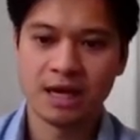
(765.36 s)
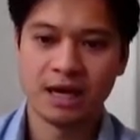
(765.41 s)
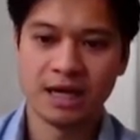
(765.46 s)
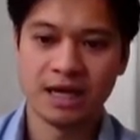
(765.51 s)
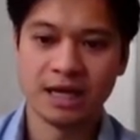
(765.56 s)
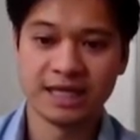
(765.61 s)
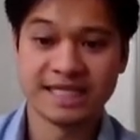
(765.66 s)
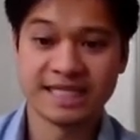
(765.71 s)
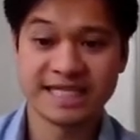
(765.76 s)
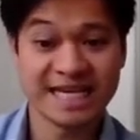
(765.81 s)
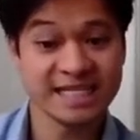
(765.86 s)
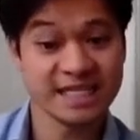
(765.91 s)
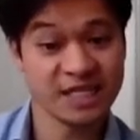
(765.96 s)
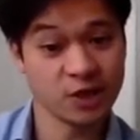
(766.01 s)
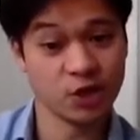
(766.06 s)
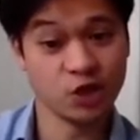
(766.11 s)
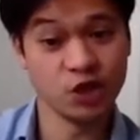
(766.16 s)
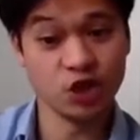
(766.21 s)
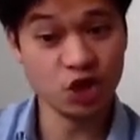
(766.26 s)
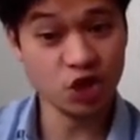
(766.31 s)
And testing
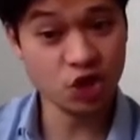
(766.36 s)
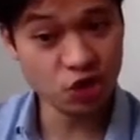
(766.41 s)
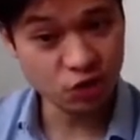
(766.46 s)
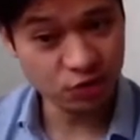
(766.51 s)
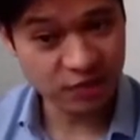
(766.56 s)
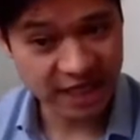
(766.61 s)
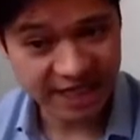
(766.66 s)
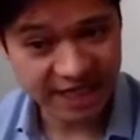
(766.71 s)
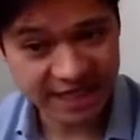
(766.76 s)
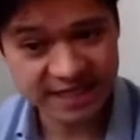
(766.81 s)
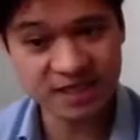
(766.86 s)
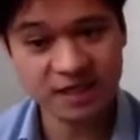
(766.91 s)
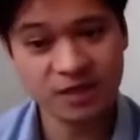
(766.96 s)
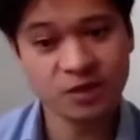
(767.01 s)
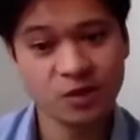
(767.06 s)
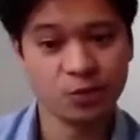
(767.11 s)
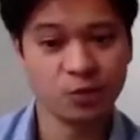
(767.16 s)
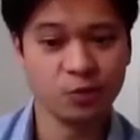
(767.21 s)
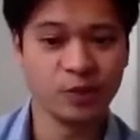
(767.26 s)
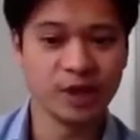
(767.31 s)
on new data,
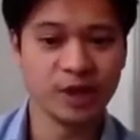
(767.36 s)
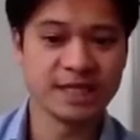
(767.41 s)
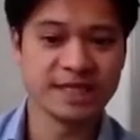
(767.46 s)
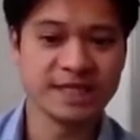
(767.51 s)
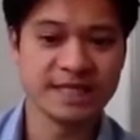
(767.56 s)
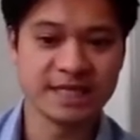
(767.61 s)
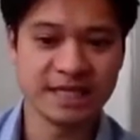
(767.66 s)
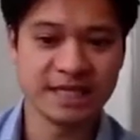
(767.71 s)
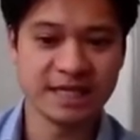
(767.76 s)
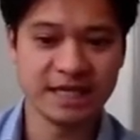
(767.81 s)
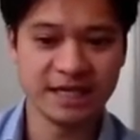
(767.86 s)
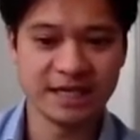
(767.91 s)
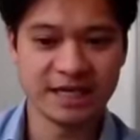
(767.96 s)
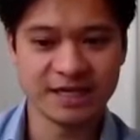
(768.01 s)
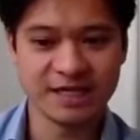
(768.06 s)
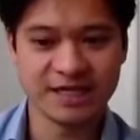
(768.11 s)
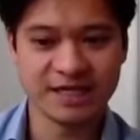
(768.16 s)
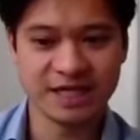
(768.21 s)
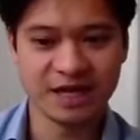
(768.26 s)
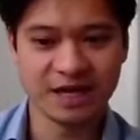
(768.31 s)
we can see
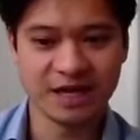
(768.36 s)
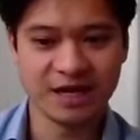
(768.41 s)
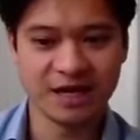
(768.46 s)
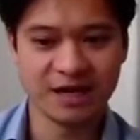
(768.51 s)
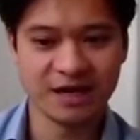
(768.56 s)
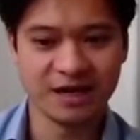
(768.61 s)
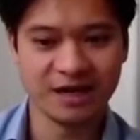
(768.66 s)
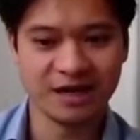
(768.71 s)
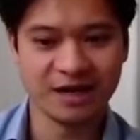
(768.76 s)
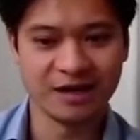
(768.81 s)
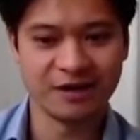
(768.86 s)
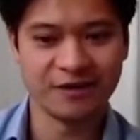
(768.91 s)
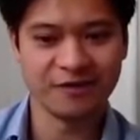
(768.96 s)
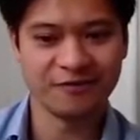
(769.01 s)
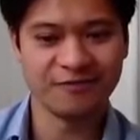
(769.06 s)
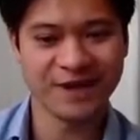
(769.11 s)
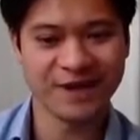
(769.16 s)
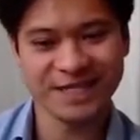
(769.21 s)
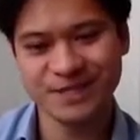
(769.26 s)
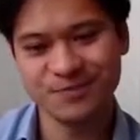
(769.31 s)
that
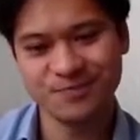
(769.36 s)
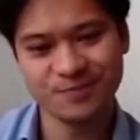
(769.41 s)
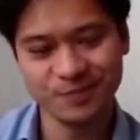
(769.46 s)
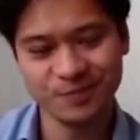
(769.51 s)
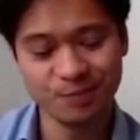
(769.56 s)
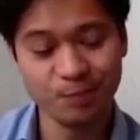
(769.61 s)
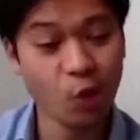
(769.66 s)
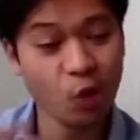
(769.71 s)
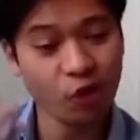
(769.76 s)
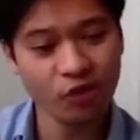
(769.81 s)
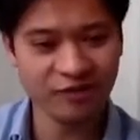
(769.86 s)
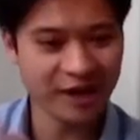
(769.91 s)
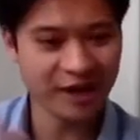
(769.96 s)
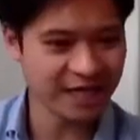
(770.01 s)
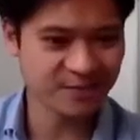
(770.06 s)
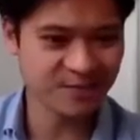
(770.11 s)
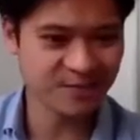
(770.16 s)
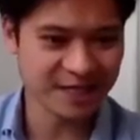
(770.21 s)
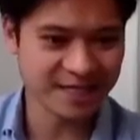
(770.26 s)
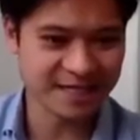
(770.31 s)
more
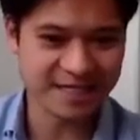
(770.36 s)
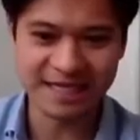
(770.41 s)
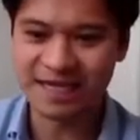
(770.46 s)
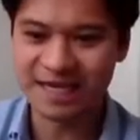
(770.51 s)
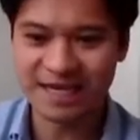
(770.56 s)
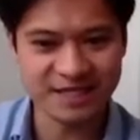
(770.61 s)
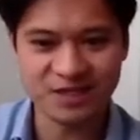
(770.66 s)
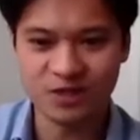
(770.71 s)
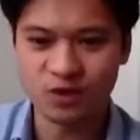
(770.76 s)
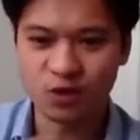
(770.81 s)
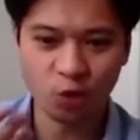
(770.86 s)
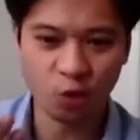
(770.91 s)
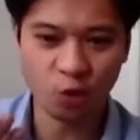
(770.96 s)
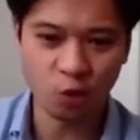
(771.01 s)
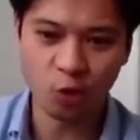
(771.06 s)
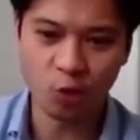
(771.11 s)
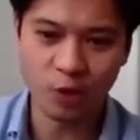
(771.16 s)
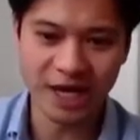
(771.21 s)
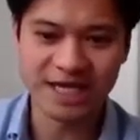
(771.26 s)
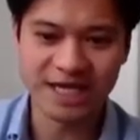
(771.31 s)
flexibility isn't
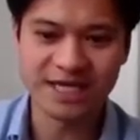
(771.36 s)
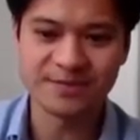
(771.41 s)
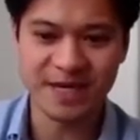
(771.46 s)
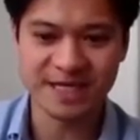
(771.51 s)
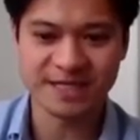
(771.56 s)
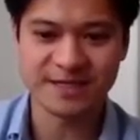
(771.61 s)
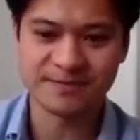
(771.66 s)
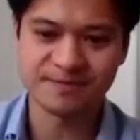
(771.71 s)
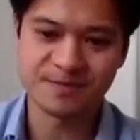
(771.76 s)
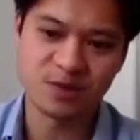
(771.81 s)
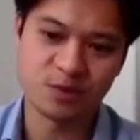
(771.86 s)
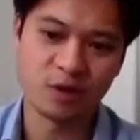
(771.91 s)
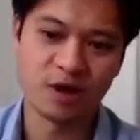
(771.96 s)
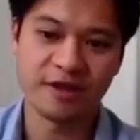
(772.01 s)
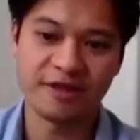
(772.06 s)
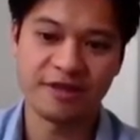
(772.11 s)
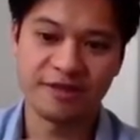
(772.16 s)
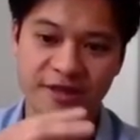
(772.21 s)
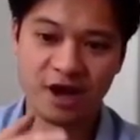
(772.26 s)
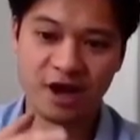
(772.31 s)
always better. So our
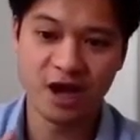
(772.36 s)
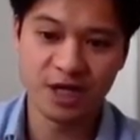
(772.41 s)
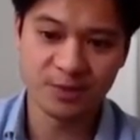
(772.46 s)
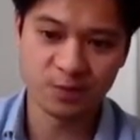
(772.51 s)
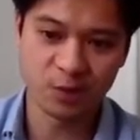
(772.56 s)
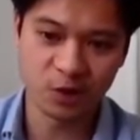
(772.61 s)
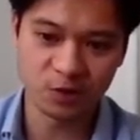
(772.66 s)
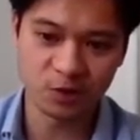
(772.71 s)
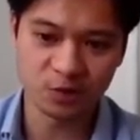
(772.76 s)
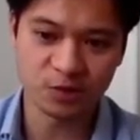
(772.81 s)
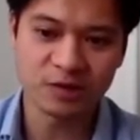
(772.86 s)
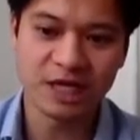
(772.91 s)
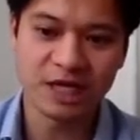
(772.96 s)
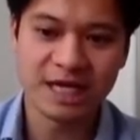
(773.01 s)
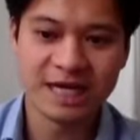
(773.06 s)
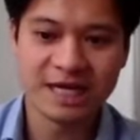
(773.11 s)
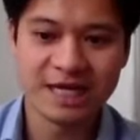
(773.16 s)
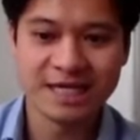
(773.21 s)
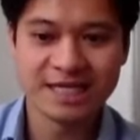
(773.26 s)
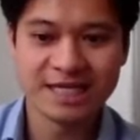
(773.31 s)
third model
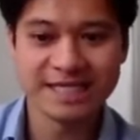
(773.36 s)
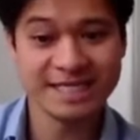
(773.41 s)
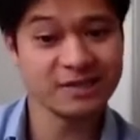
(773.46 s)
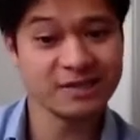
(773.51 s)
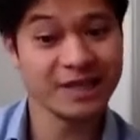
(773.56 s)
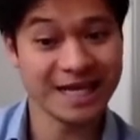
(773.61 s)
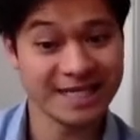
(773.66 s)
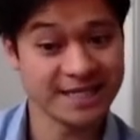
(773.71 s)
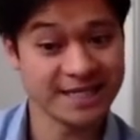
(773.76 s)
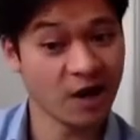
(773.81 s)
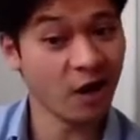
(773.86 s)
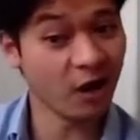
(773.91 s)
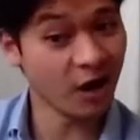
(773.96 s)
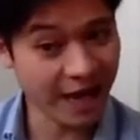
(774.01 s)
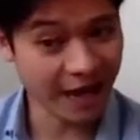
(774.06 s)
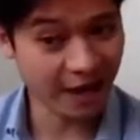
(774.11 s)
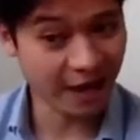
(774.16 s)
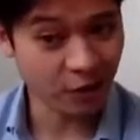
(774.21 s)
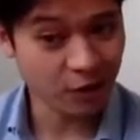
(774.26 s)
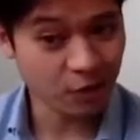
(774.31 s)
still has higher
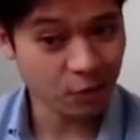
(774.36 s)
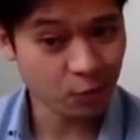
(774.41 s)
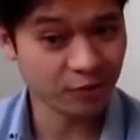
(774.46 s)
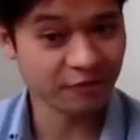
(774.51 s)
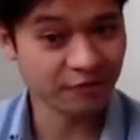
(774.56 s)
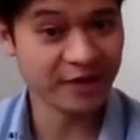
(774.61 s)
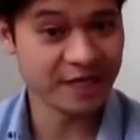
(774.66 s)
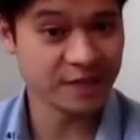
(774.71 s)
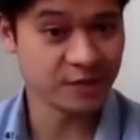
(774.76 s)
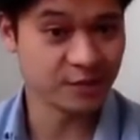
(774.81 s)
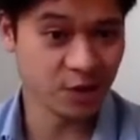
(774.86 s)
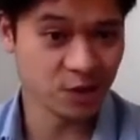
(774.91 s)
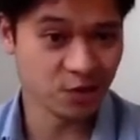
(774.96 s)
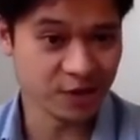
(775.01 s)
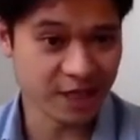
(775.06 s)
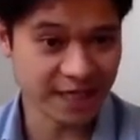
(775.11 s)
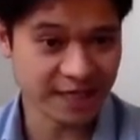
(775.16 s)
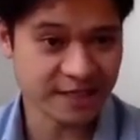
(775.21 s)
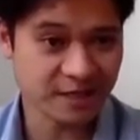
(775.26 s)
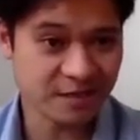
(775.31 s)
error when faced with new
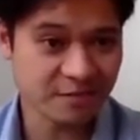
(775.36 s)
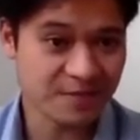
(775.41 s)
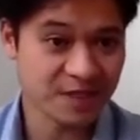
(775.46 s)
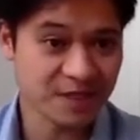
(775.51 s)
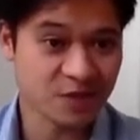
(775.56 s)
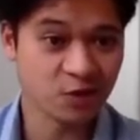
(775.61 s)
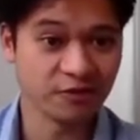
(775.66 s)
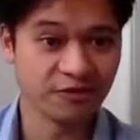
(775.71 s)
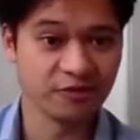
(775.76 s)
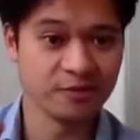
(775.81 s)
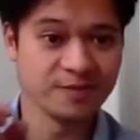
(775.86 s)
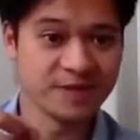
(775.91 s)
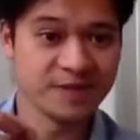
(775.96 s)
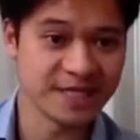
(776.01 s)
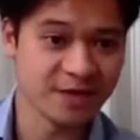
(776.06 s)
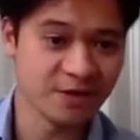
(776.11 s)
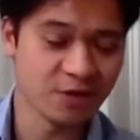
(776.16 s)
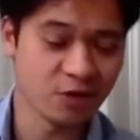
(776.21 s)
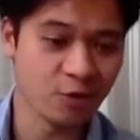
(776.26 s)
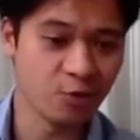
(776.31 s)
data. It's gone from
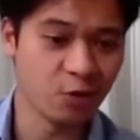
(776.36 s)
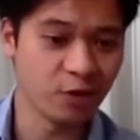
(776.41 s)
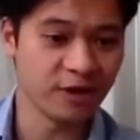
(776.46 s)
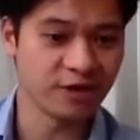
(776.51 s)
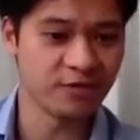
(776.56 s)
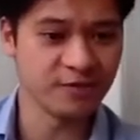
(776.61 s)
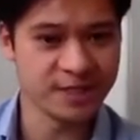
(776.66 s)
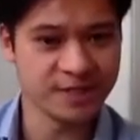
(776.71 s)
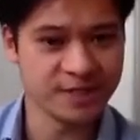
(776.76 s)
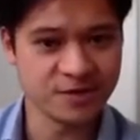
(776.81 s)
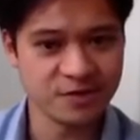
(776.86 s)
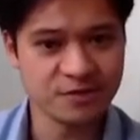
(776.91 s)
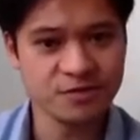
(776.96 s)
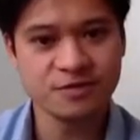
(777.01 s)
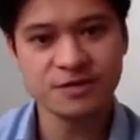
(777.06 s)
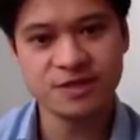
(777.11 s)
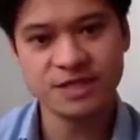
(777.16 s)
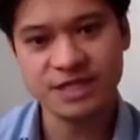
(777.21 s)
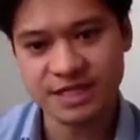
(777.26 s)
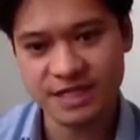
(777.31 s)
0.32 to
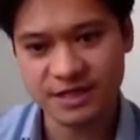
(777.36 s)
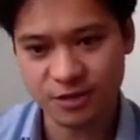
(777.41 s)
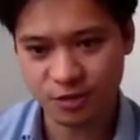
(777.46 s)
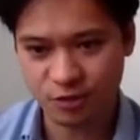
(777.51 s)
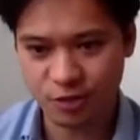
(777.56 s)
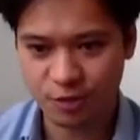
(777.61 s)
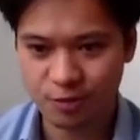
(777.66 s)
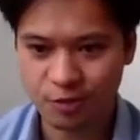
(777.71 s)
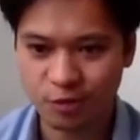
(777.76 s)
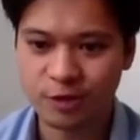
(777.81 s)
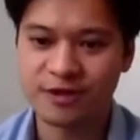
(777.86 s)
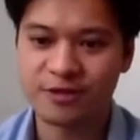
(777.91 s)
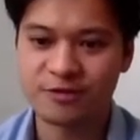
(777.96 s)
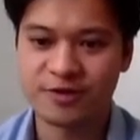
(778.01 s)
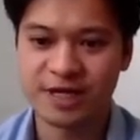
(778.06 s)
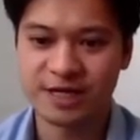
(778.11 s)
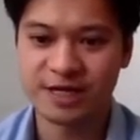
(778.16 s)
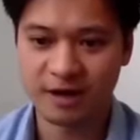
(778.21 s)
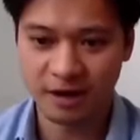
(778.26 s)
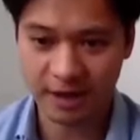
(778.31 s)

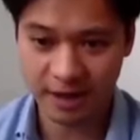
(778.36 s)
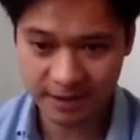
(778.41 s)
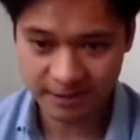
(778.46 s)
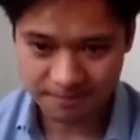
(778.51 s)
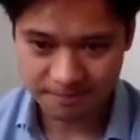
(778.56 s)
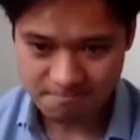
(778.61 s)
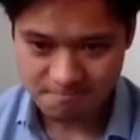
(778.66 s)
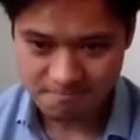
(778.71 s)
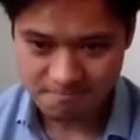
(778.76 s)
0.39.